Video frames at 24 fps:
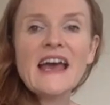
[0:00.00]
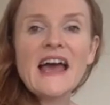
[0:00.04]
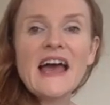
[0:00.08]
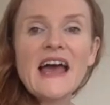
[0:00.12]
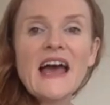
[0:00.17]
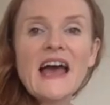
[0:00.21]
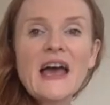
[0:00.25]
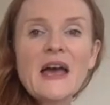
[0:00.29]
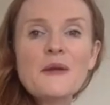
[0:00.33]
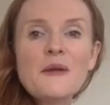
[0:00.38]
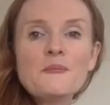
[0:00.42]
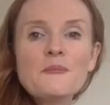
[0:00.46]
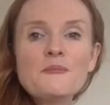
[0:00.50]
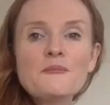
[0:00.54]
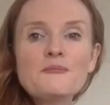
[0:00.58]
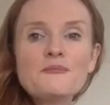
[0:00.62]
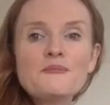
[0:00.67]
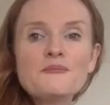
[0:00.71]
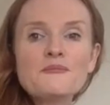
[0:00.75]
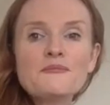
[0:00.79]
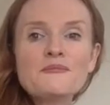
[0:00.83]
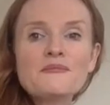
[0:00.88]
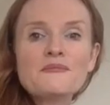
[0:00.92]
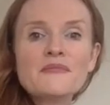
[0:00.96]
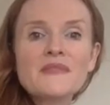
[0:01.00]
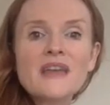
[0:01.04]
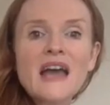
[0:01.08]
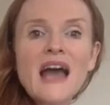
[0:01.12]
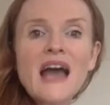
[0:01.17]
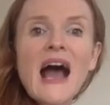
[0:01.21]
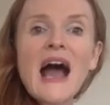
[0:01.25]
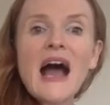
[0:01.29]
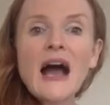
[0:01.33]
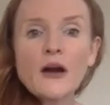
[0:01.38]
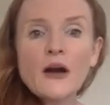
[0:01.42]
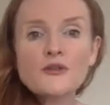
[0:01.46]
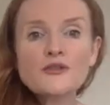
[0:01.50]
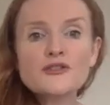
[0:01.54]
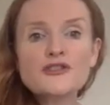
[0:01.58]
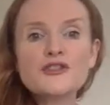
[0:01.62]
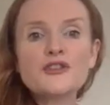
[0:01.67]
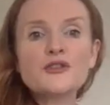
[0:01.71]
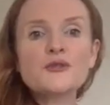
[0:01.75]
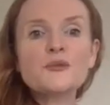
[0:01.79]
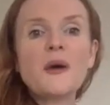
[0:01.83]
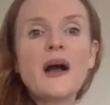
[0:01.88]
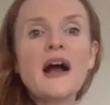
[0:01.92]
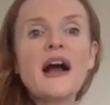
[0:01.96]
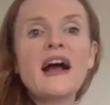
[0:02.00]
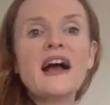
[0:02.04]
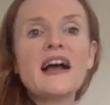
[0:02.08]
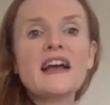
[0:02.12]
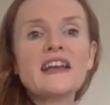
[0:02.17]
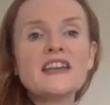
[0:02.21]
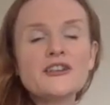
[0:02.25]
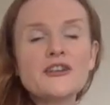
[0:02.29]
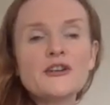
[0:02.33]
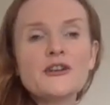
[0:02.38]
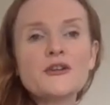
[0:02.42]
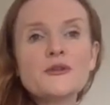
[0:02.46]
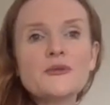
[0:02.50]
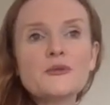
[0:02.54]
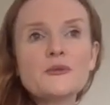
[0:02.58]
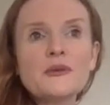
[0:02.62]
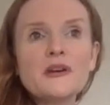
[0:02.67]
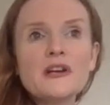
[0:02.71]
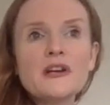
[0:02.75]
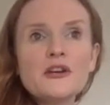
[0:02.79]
um, how do I, you know,